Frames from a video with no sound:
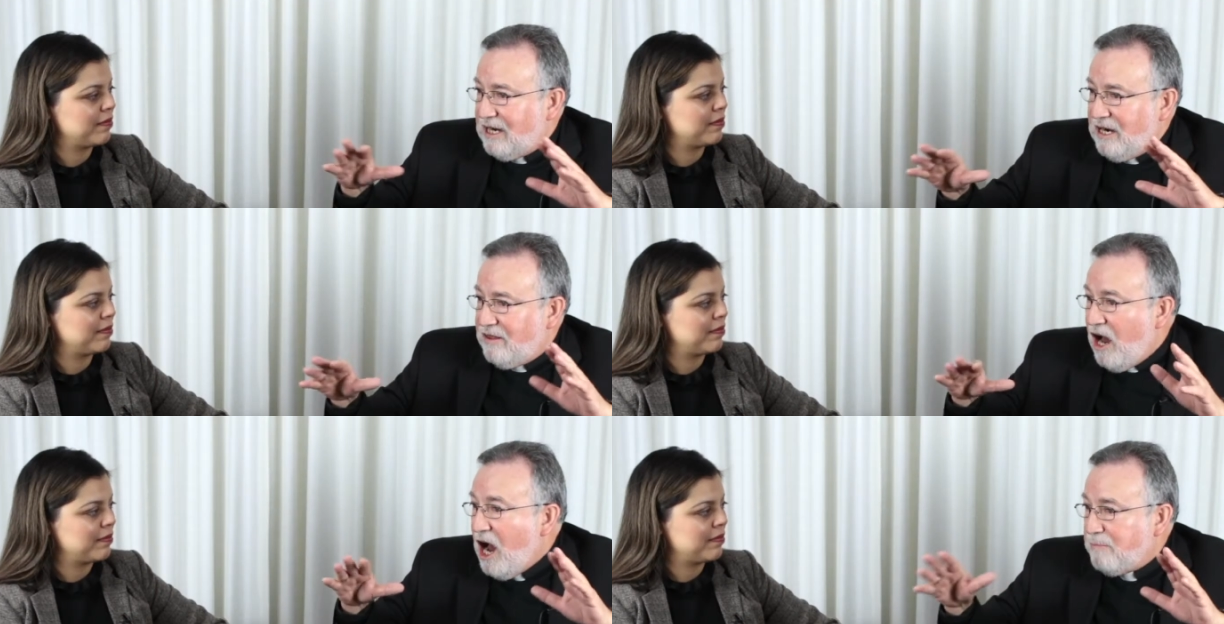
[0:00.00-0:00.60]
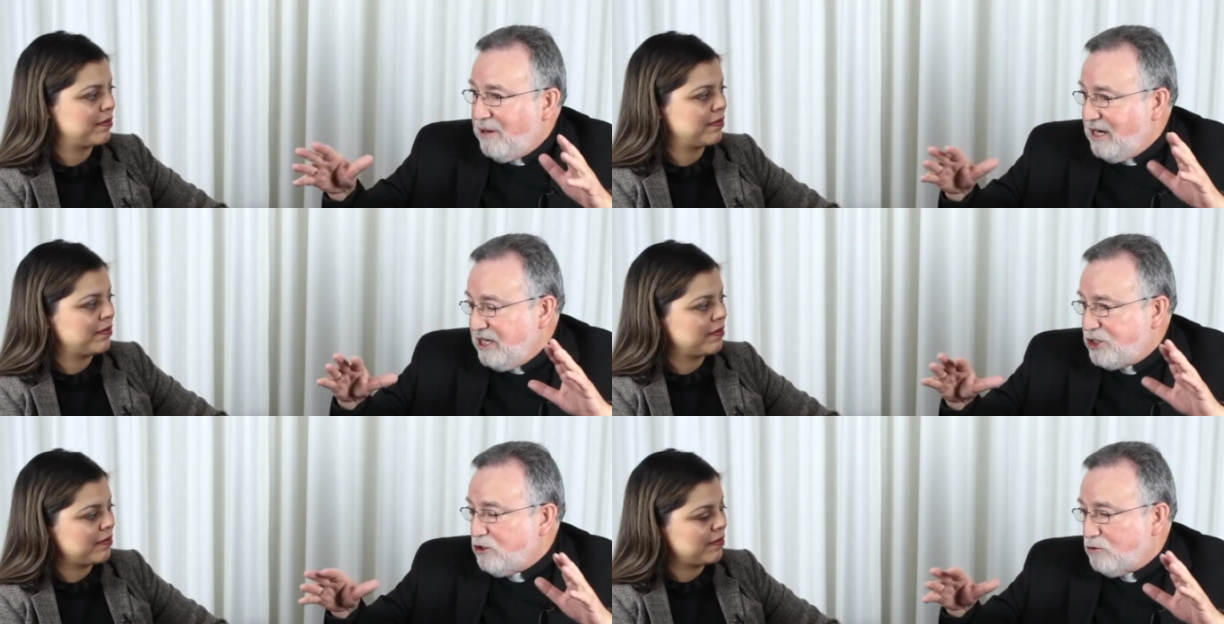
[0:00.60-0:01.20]
Speaker 1: kind of the hot button
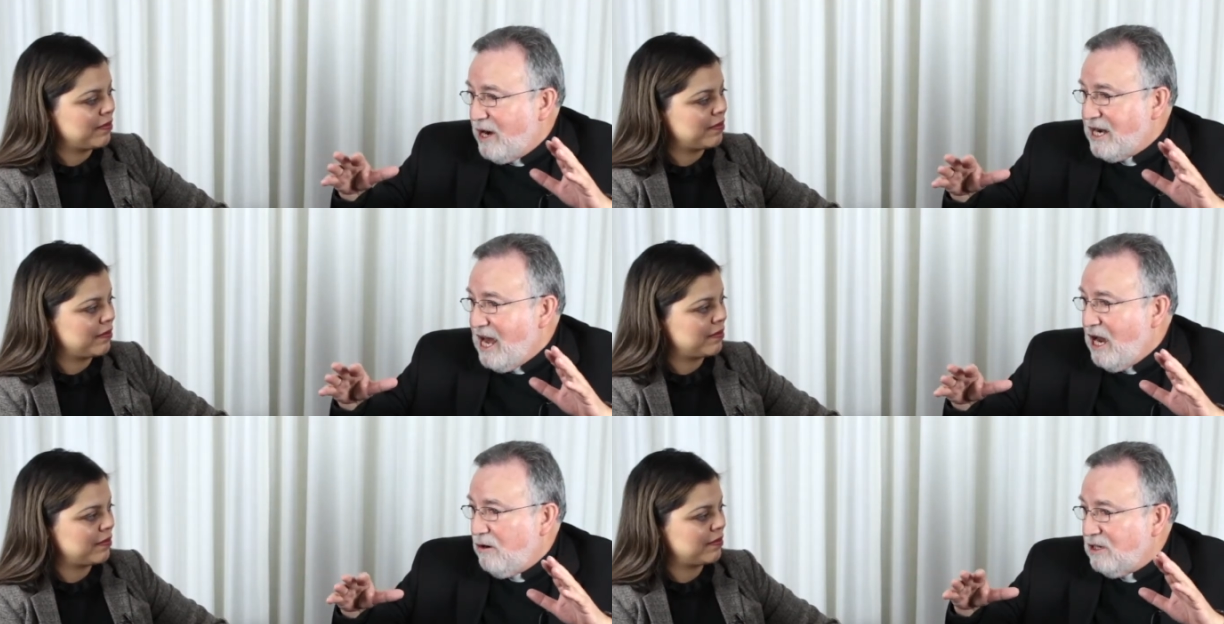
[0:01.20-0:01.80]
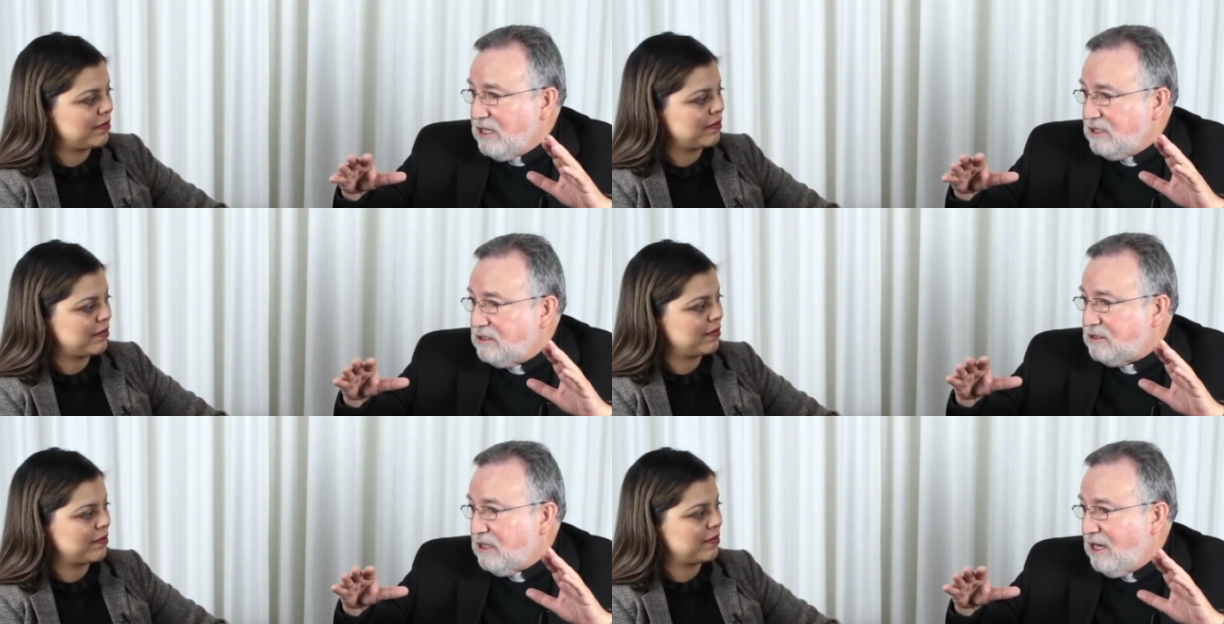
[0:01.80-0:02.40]
issues right now
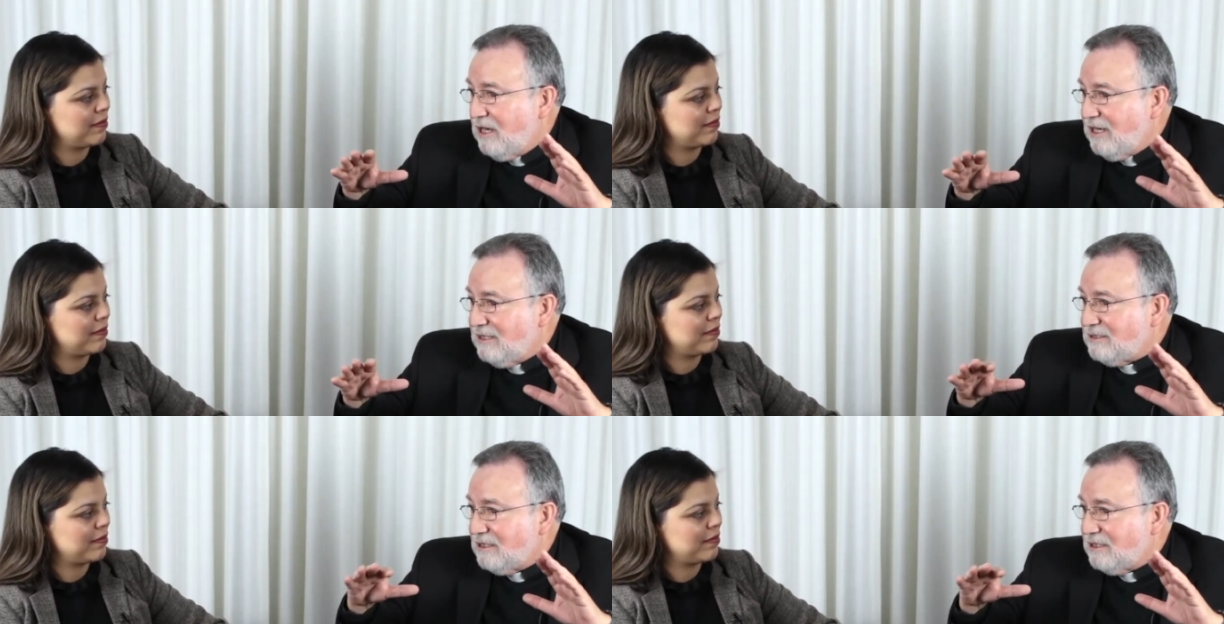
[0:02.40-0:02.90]
is uh, is